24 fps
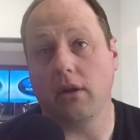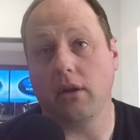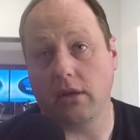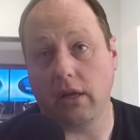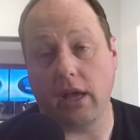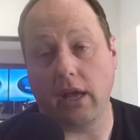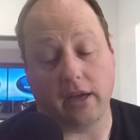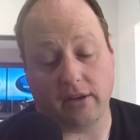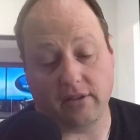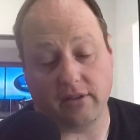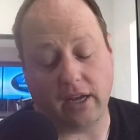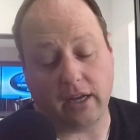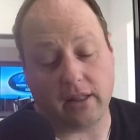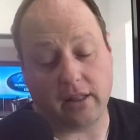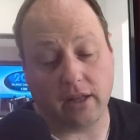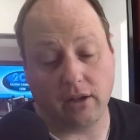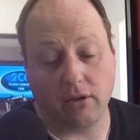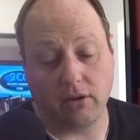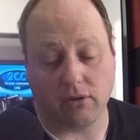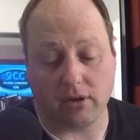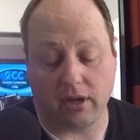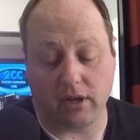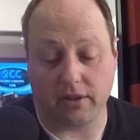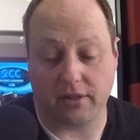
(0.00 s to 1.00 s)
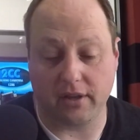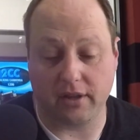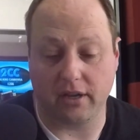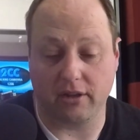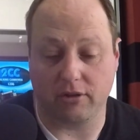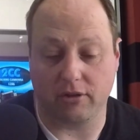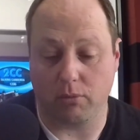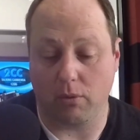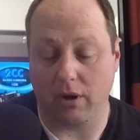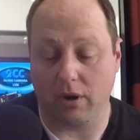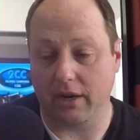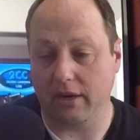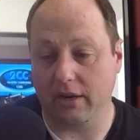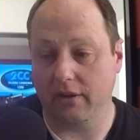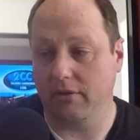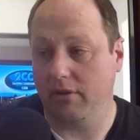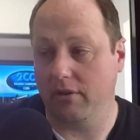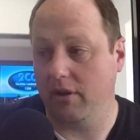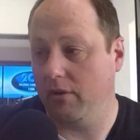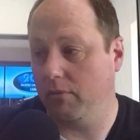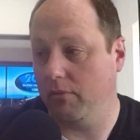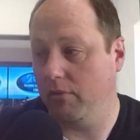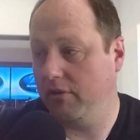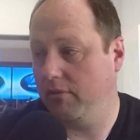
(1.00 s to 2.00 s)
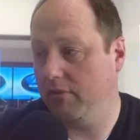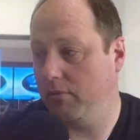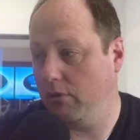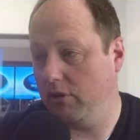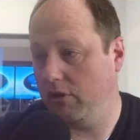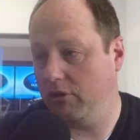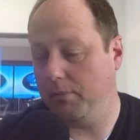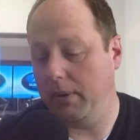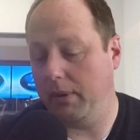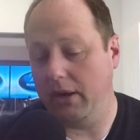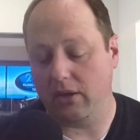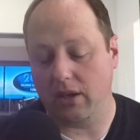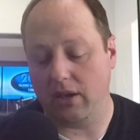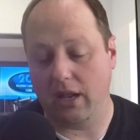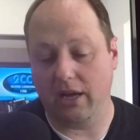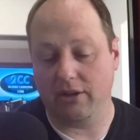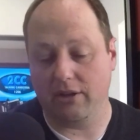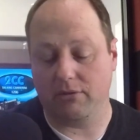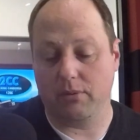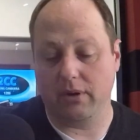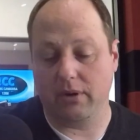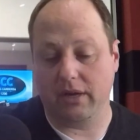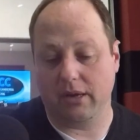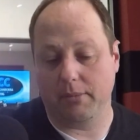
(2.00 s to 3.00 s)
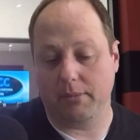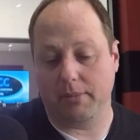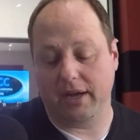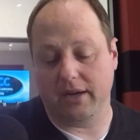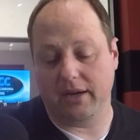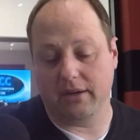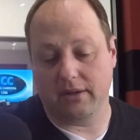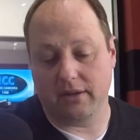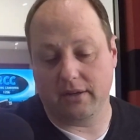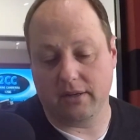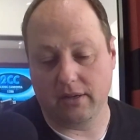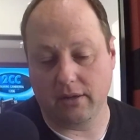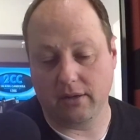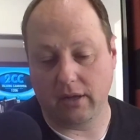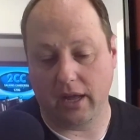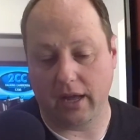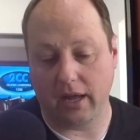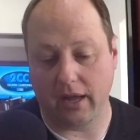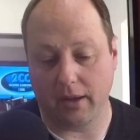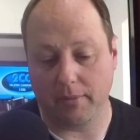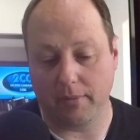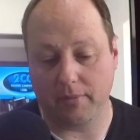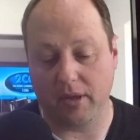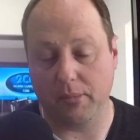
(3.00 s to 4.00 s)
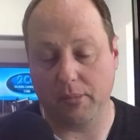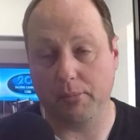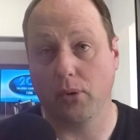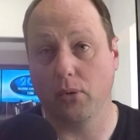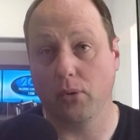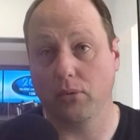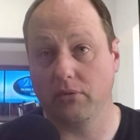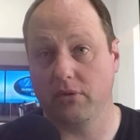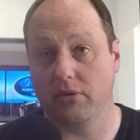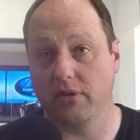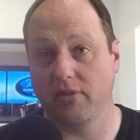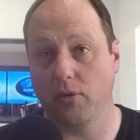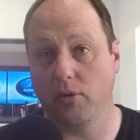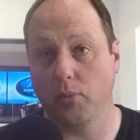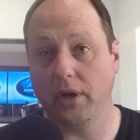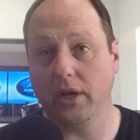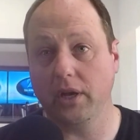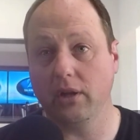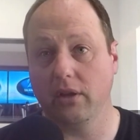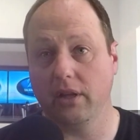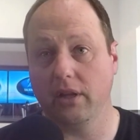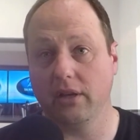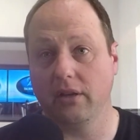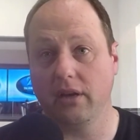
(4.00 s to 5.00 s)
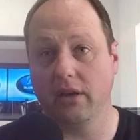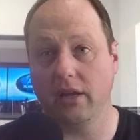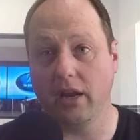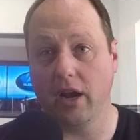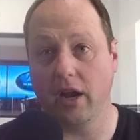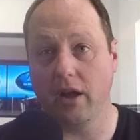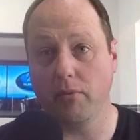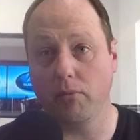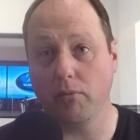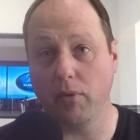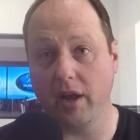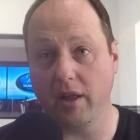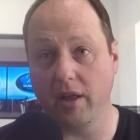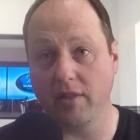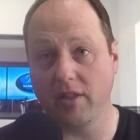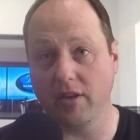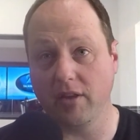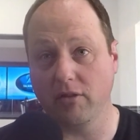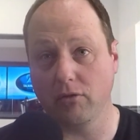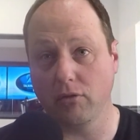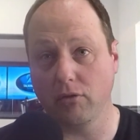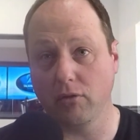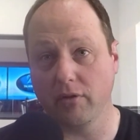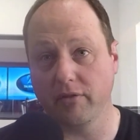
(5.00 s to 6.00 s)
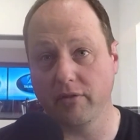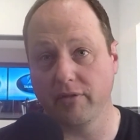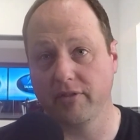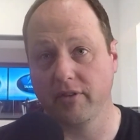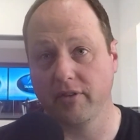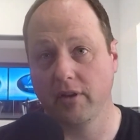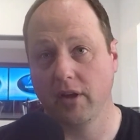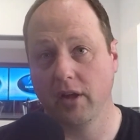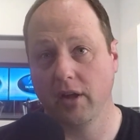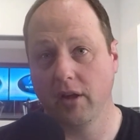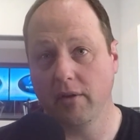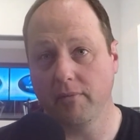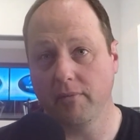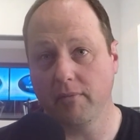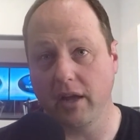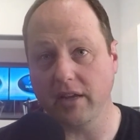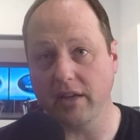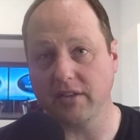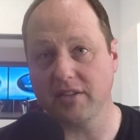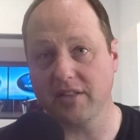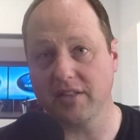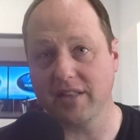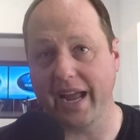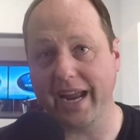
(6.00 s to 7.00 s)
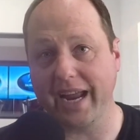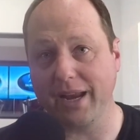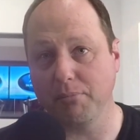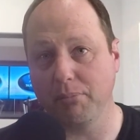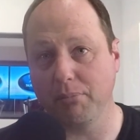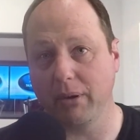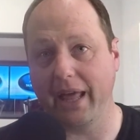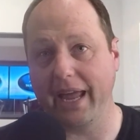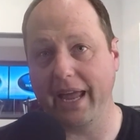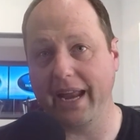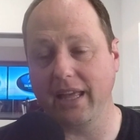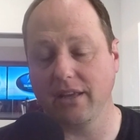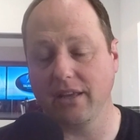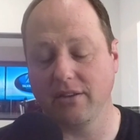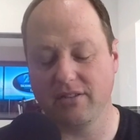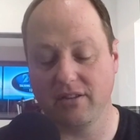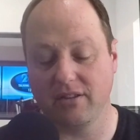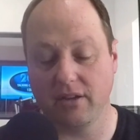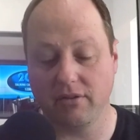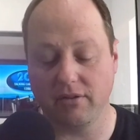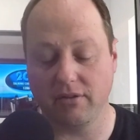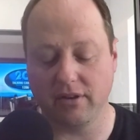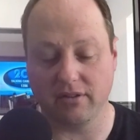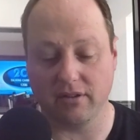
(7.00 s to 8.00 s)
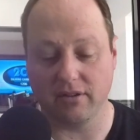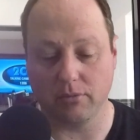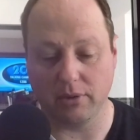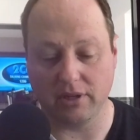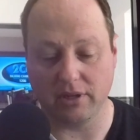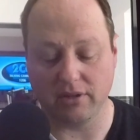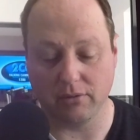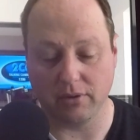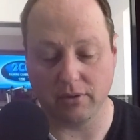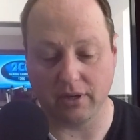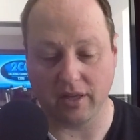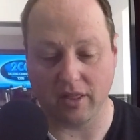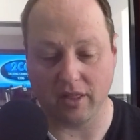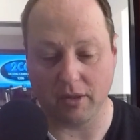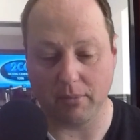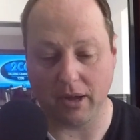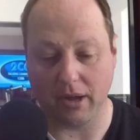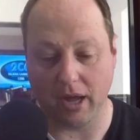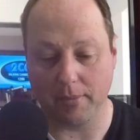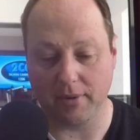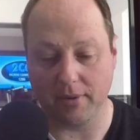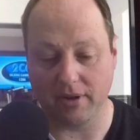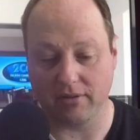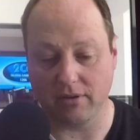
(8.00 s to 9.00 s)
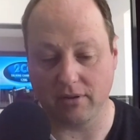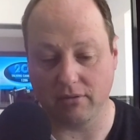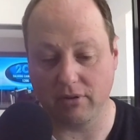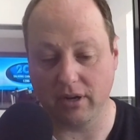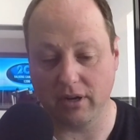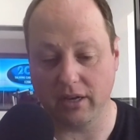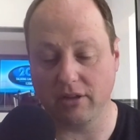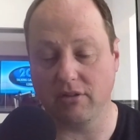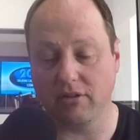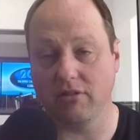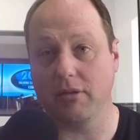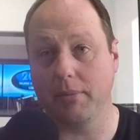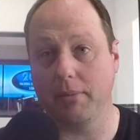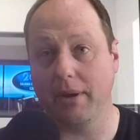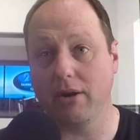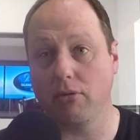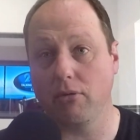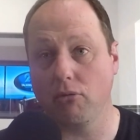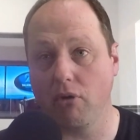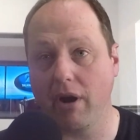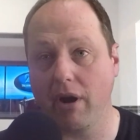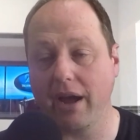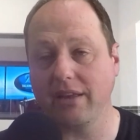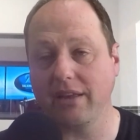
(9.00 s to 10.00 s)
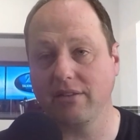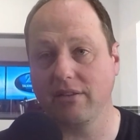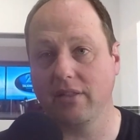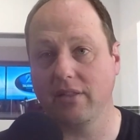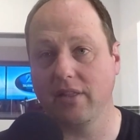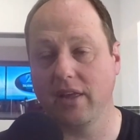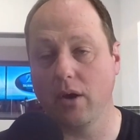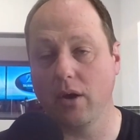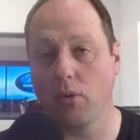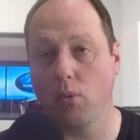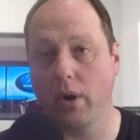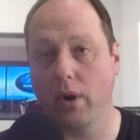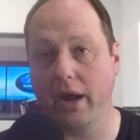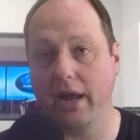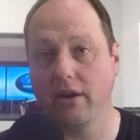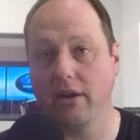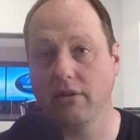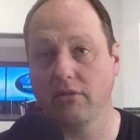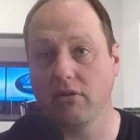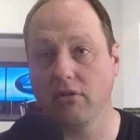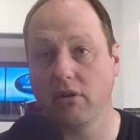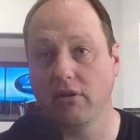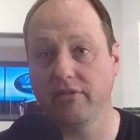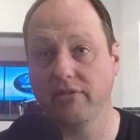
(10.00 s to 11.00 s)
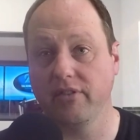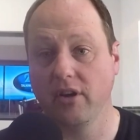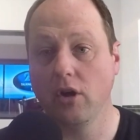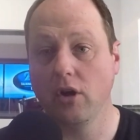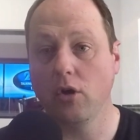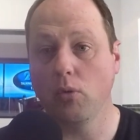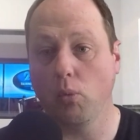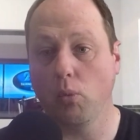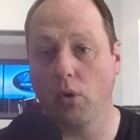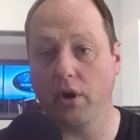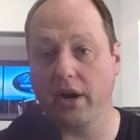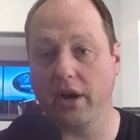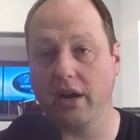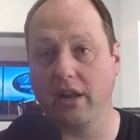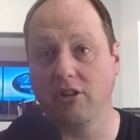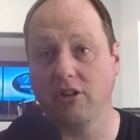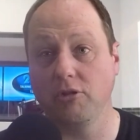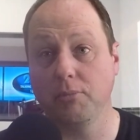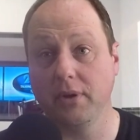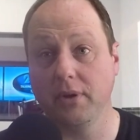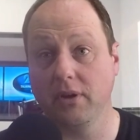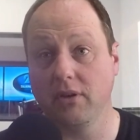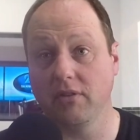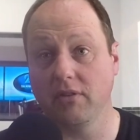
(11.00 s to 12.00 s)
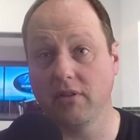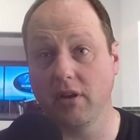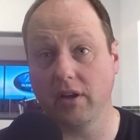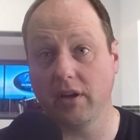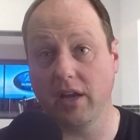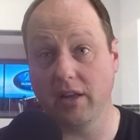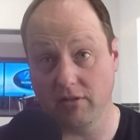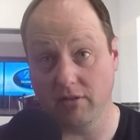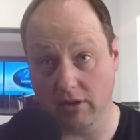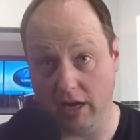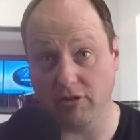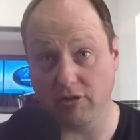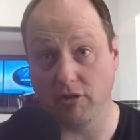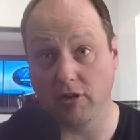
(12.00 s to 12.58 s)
Yeah, exactly. Look, I think it's one that, you know, we spoke last week about the importance of a will, and, you know, in this sort of estate planning series that we're doing at the moment, it's really just about raising the awareness of what it is, because I guess, as you